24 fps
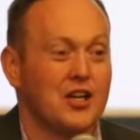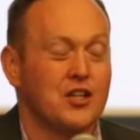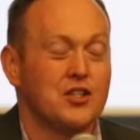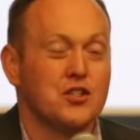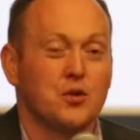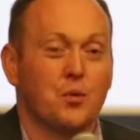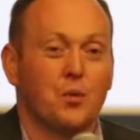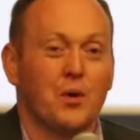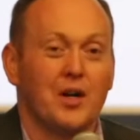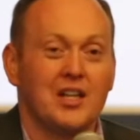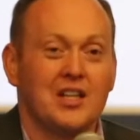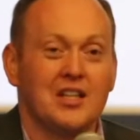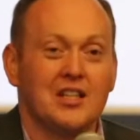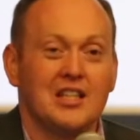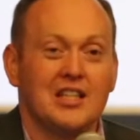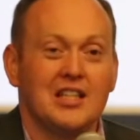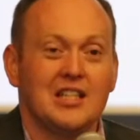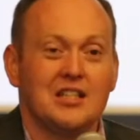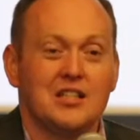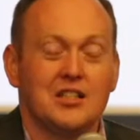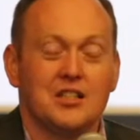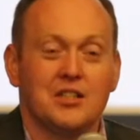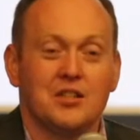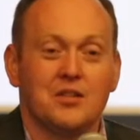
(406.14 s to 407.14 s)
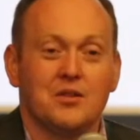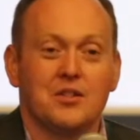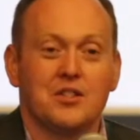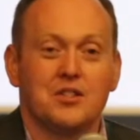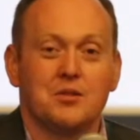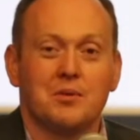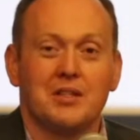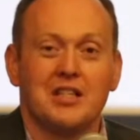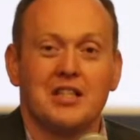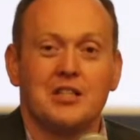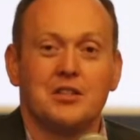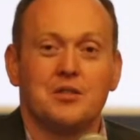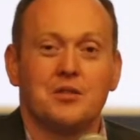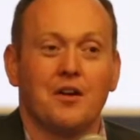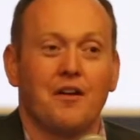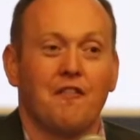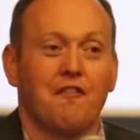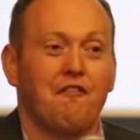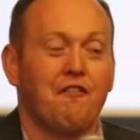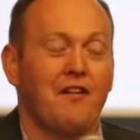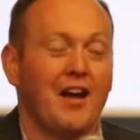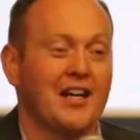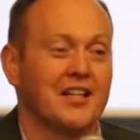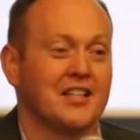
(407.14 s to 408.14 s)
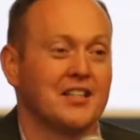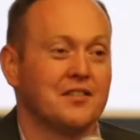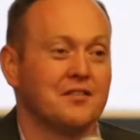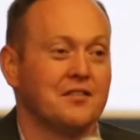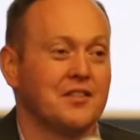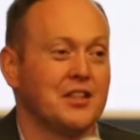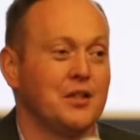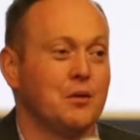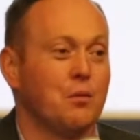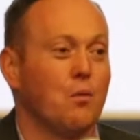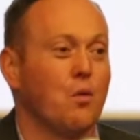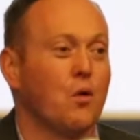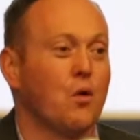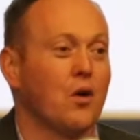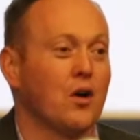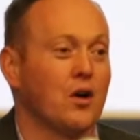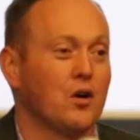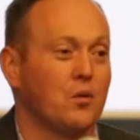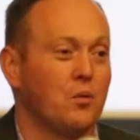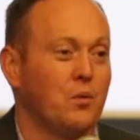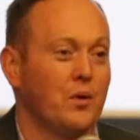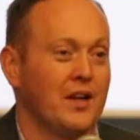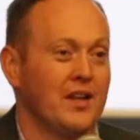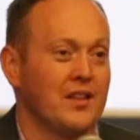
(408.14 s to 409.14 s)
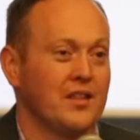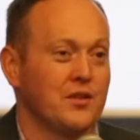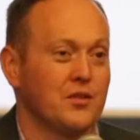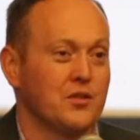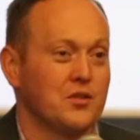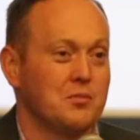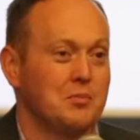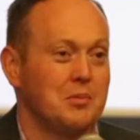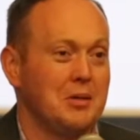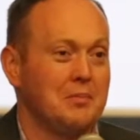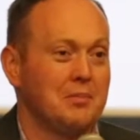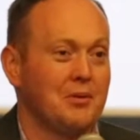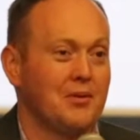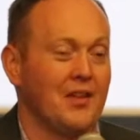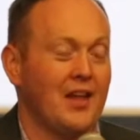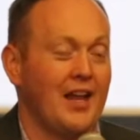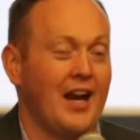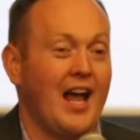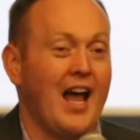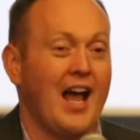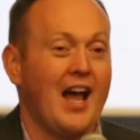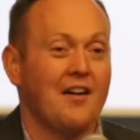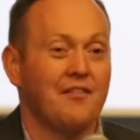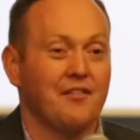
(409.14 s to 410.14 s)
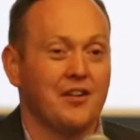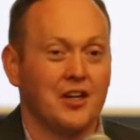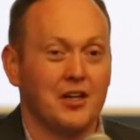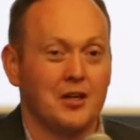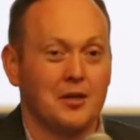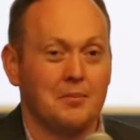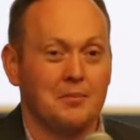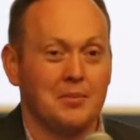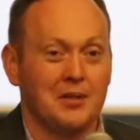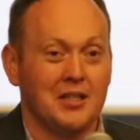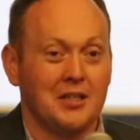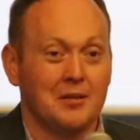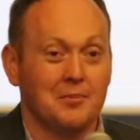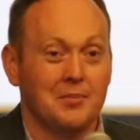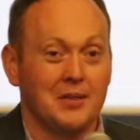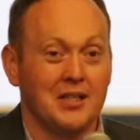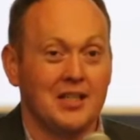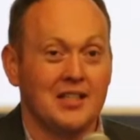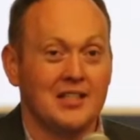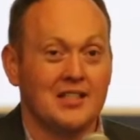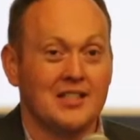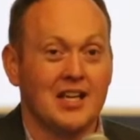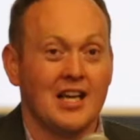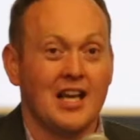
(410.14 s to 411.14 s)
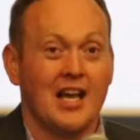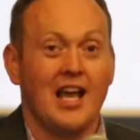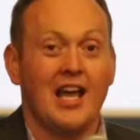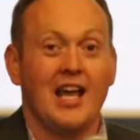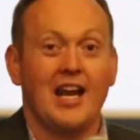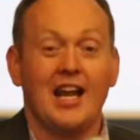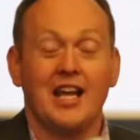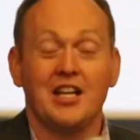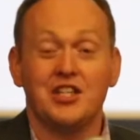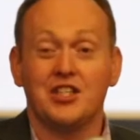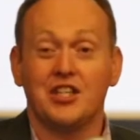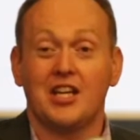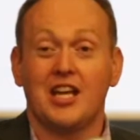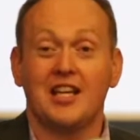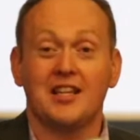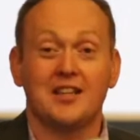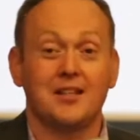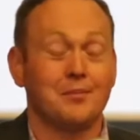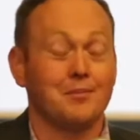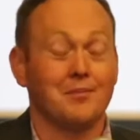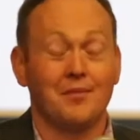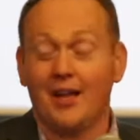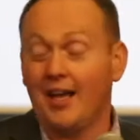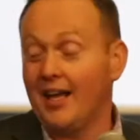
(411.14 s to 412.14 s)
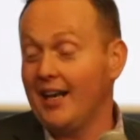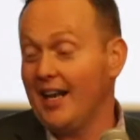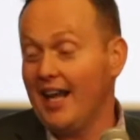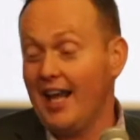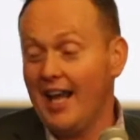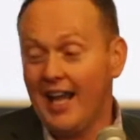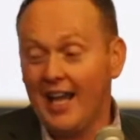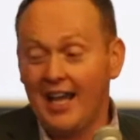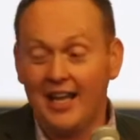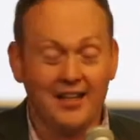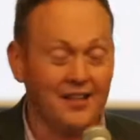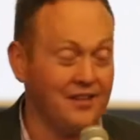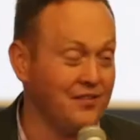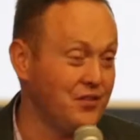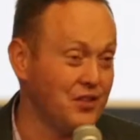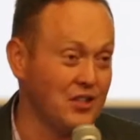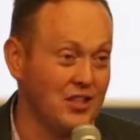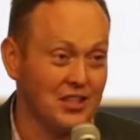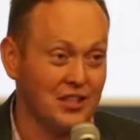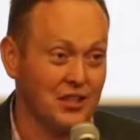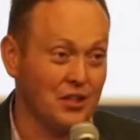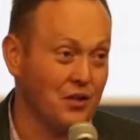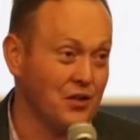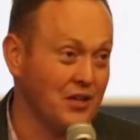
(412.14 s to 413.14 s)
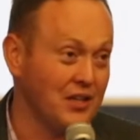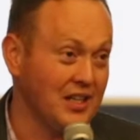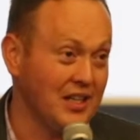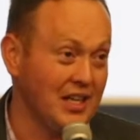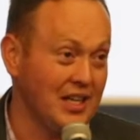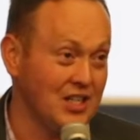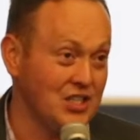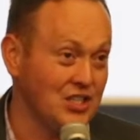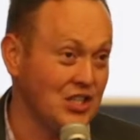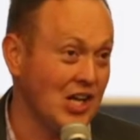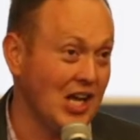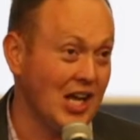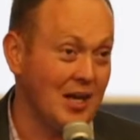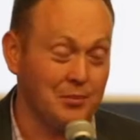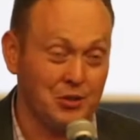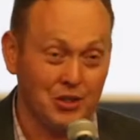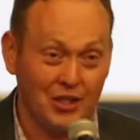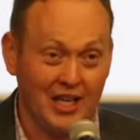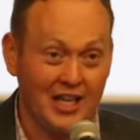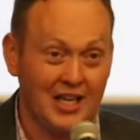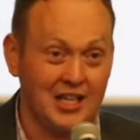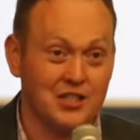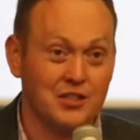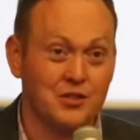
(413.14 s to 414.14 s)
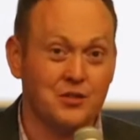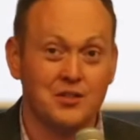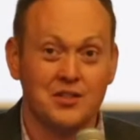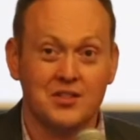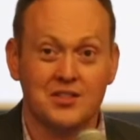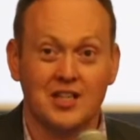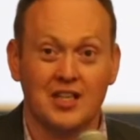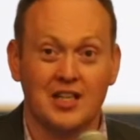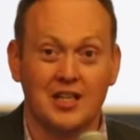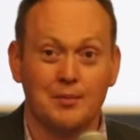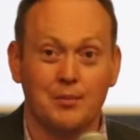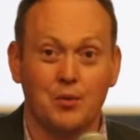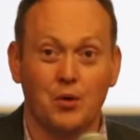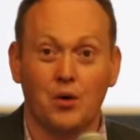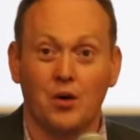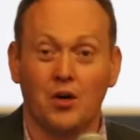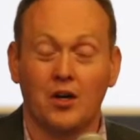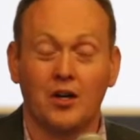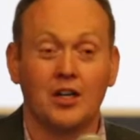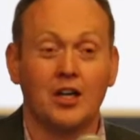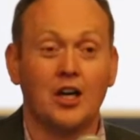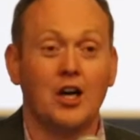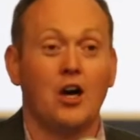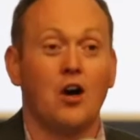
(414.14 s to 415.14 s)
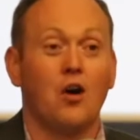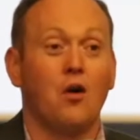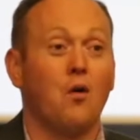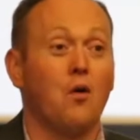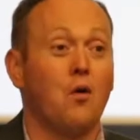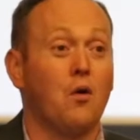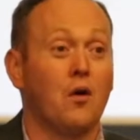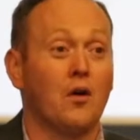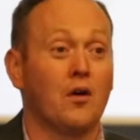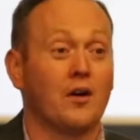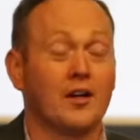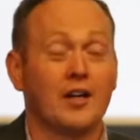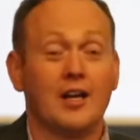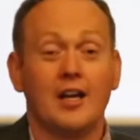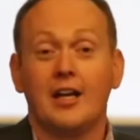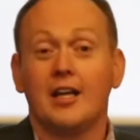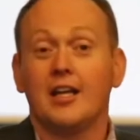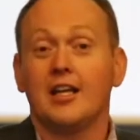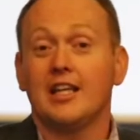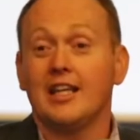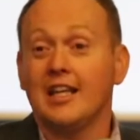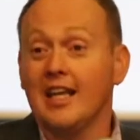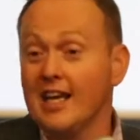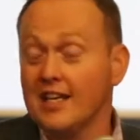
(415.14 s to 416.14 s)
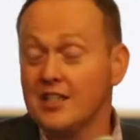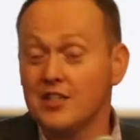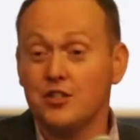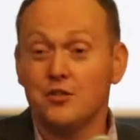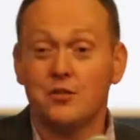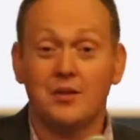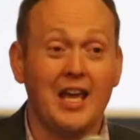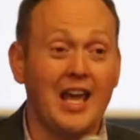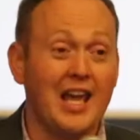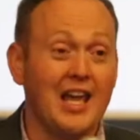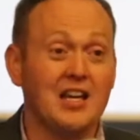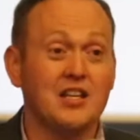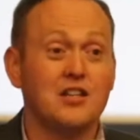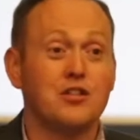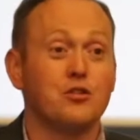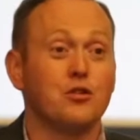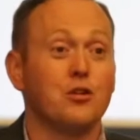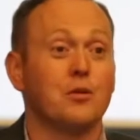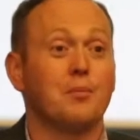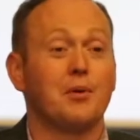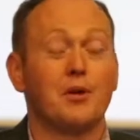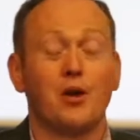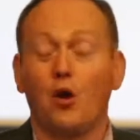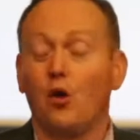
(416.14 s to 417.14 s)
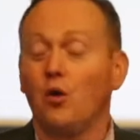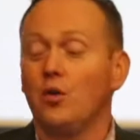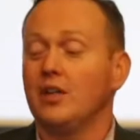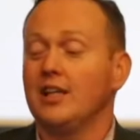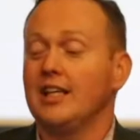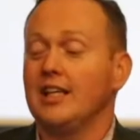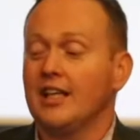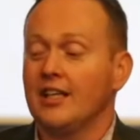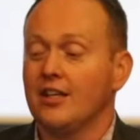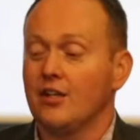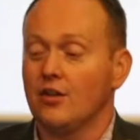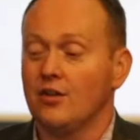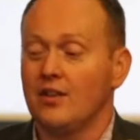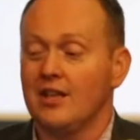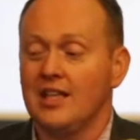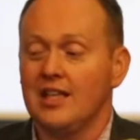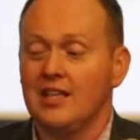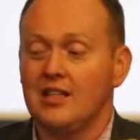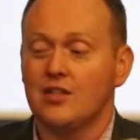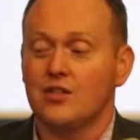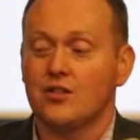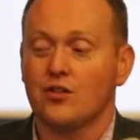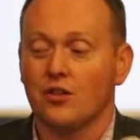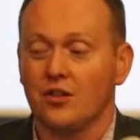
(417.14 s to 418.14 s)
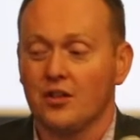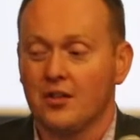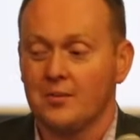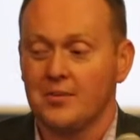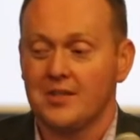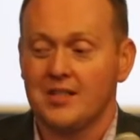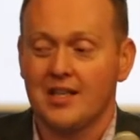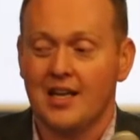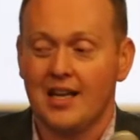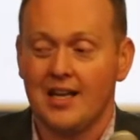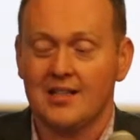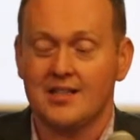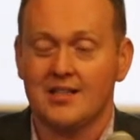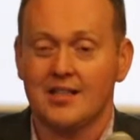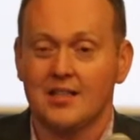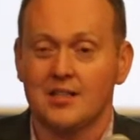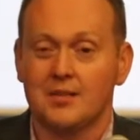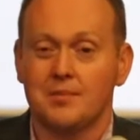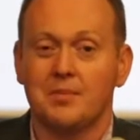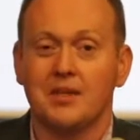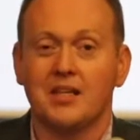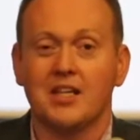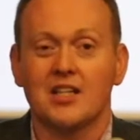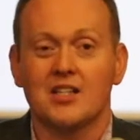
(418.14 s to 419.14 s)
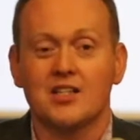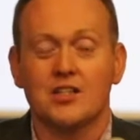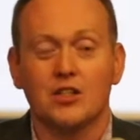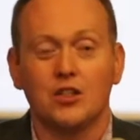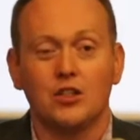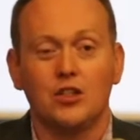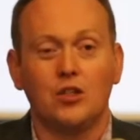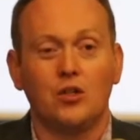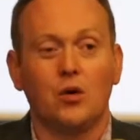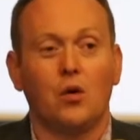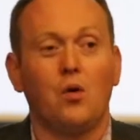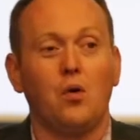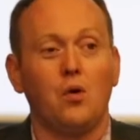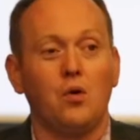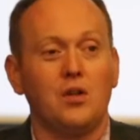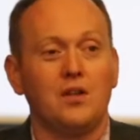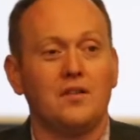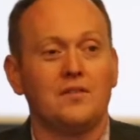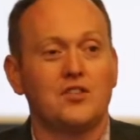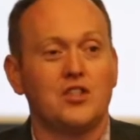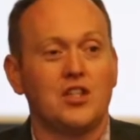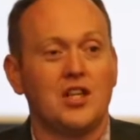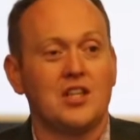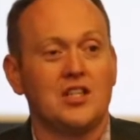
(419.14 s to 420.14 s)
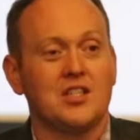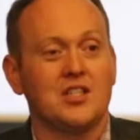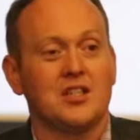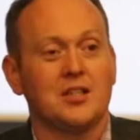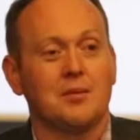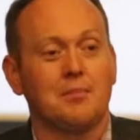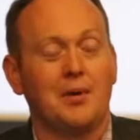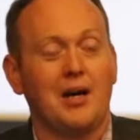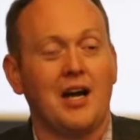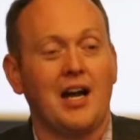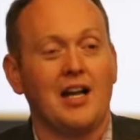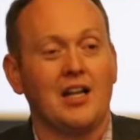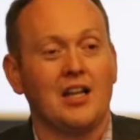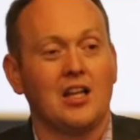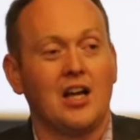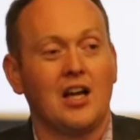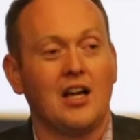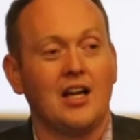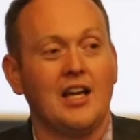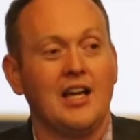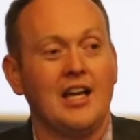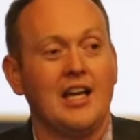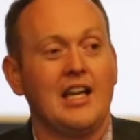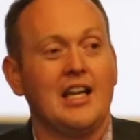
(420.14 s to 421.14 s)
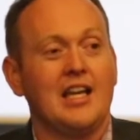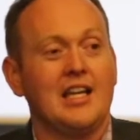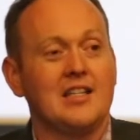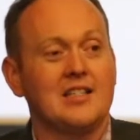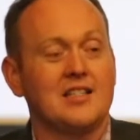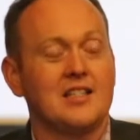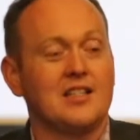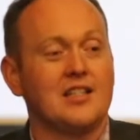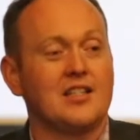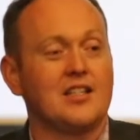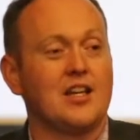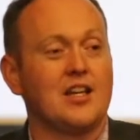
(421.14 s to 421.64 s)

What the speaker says: So what you need to do is we need to effectively work with those people that have Airbnbs and educate them that A, if you didn't go to the AGM, you can't do this anymore, or yes, you can do it, but only under these circumstances, because the goal of changing the bylaw isn't